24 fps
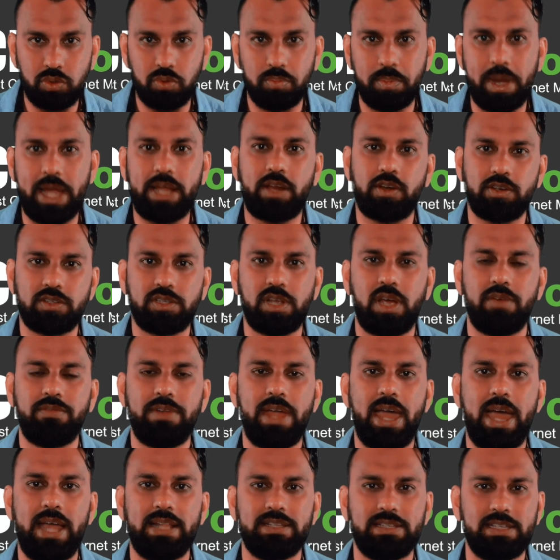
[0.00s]
Microsoft
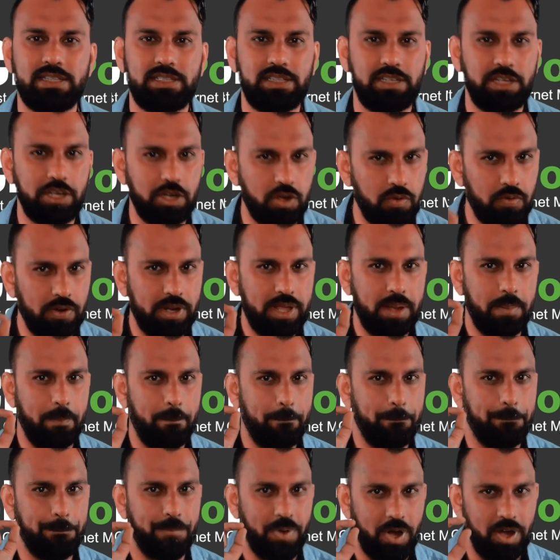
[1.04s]
Ads. There's literally a
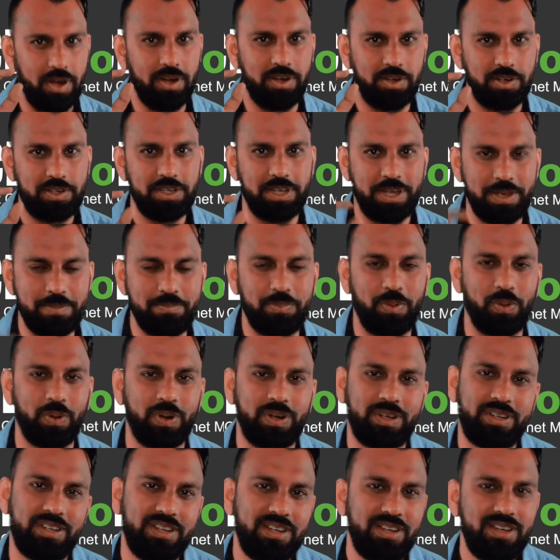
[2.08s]
button to
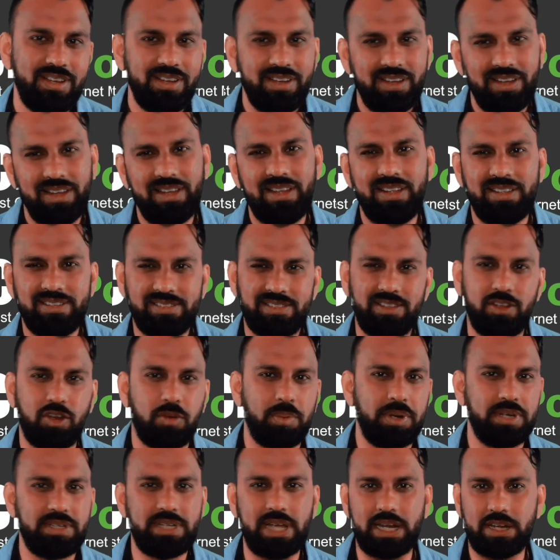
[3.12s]
import. There's a little
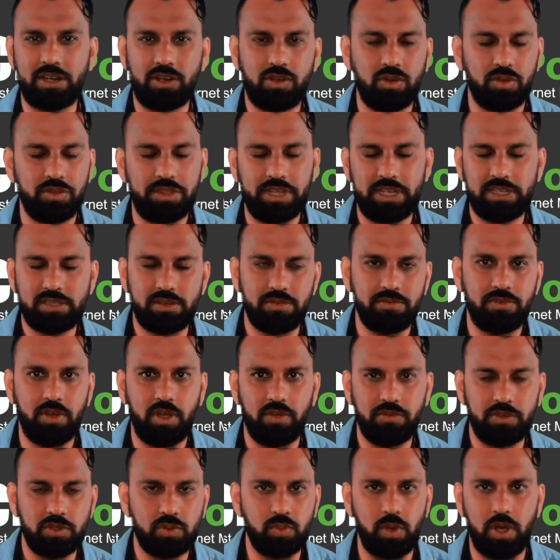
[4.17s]
bit of technical things
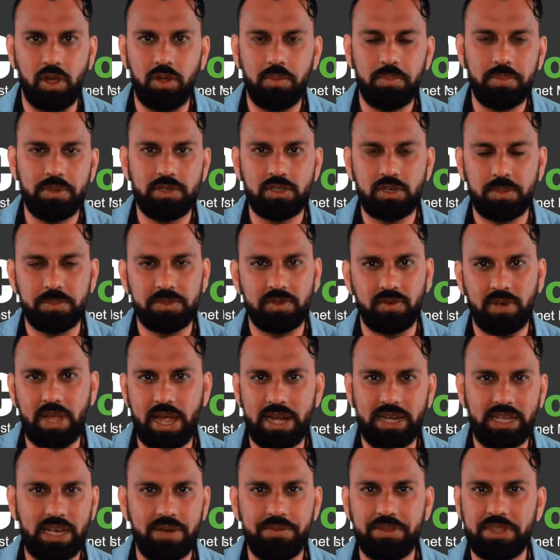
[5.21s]
involved as well in terms of
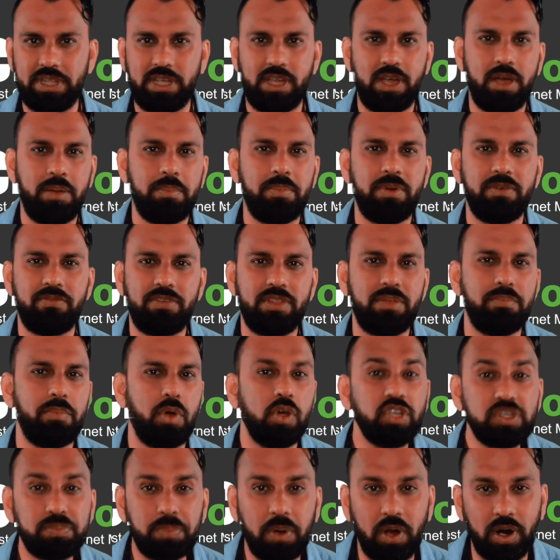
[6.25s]
lining everything up. But for the
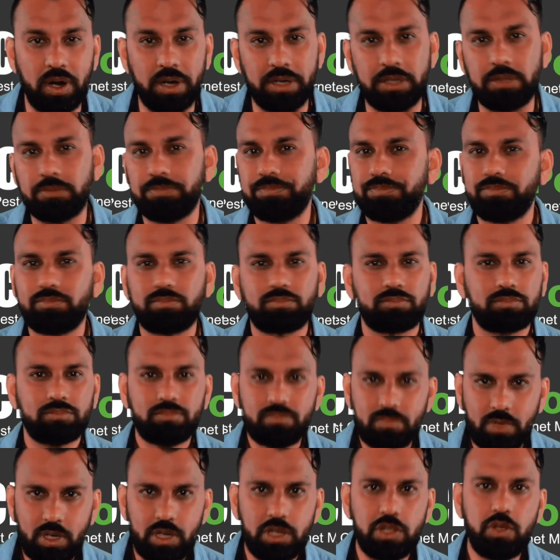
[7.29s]
most part,
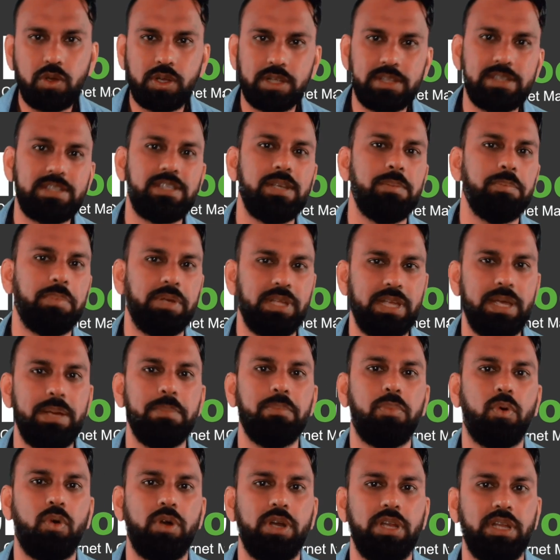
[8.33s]
you can simply
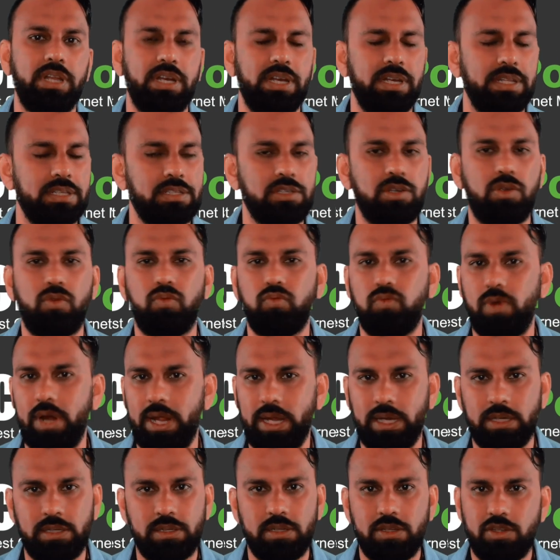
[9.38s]
import it in. It's
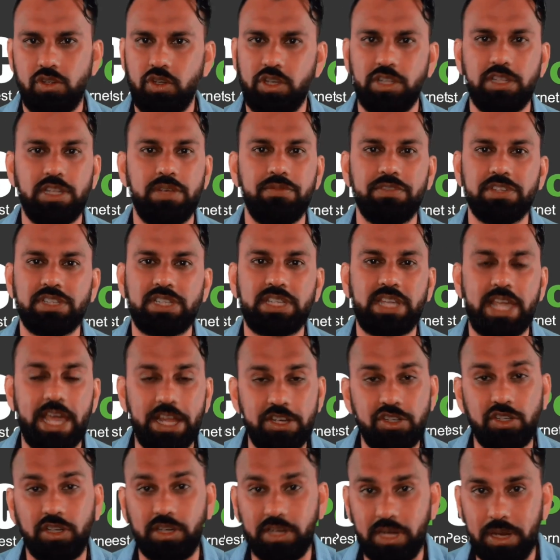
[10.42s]
great. You can even
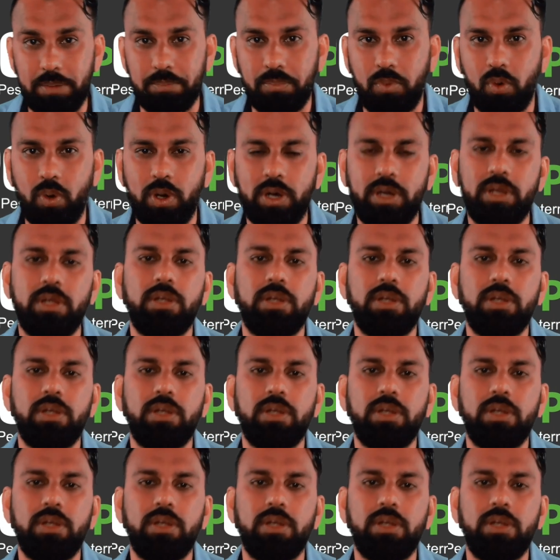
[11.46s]
schedule an import.